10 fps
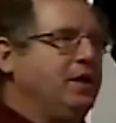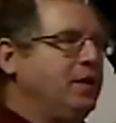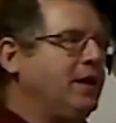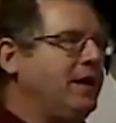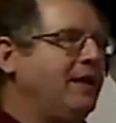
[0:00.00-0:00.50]
you're
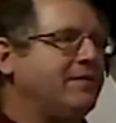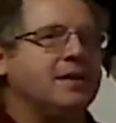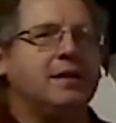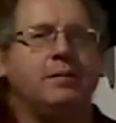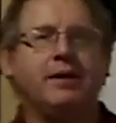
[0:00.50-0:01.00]
going to have a
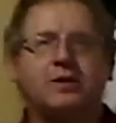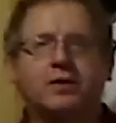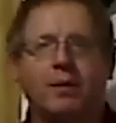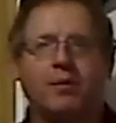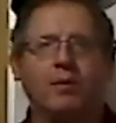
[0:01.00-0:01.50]
little bit of
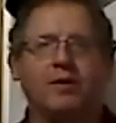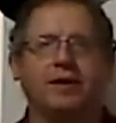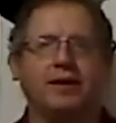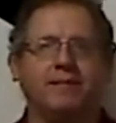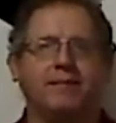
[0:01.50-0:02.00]
trouble with
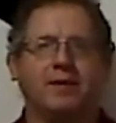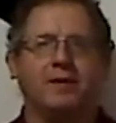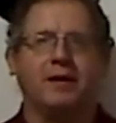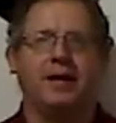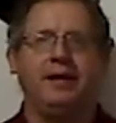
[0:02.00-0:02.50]
it.
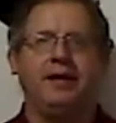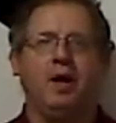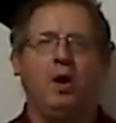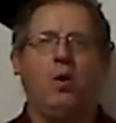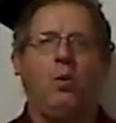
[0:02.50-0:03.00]
Okay,
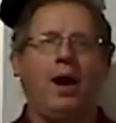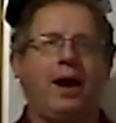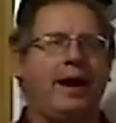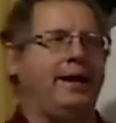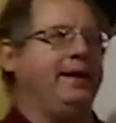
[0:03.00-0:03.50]

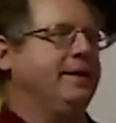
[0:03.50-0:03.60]
why?